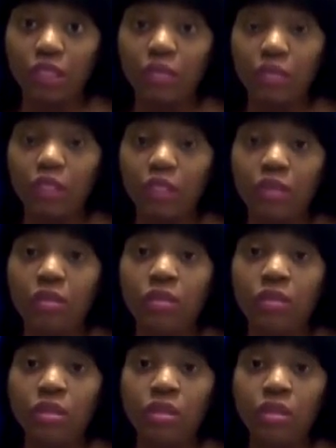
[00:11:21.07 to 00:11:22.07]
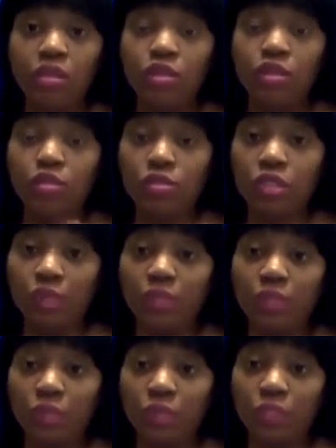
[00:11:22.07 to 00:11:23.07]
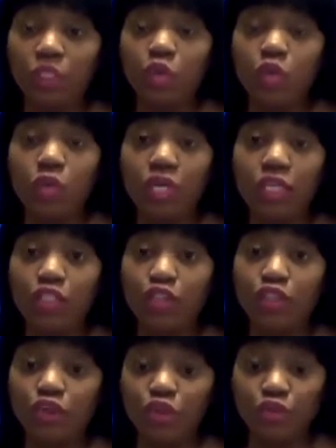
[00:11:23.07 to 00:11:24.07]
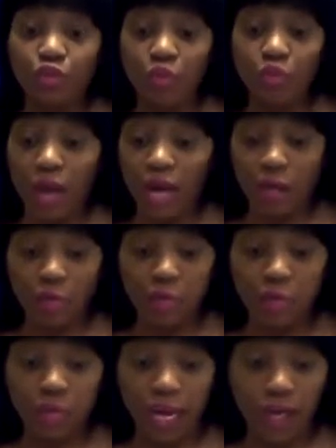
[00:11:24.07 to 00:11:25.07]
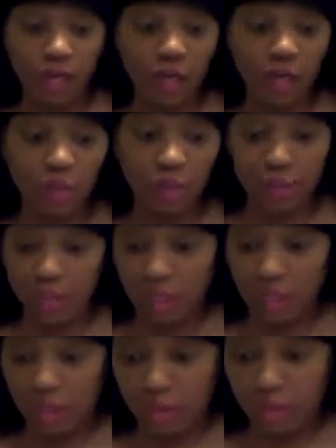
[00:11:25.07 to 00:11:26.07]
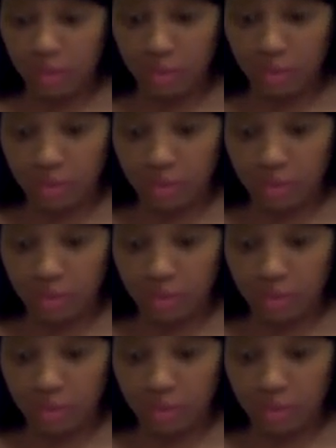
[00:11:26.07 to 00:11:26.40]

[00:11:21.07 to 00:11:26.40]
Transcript: I'm gonna do something really quick and show you how to apply a couple of nails.